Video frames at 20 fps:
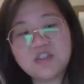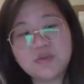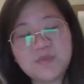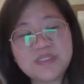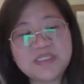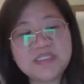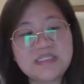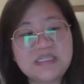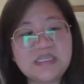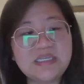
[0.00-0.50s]
be
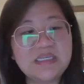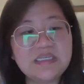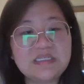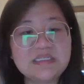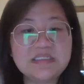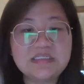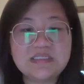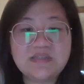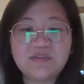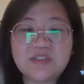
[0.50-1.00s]
sneaking
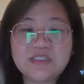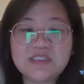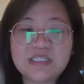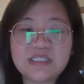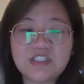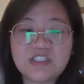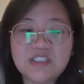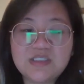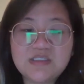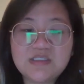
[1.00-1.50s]
into different
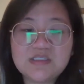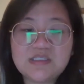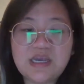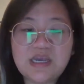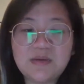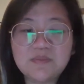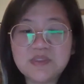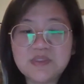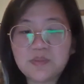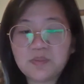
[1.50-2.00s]
sessions to
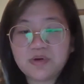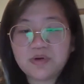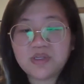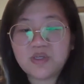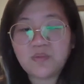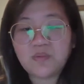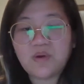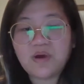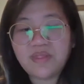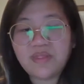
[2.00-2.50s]
help support
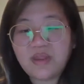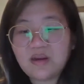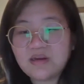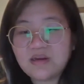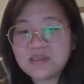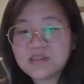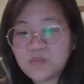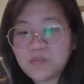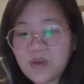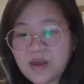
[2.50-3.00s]
you all there
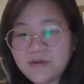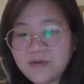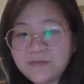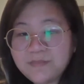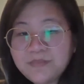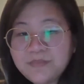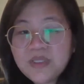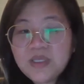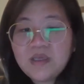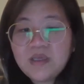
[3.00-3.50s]
as well.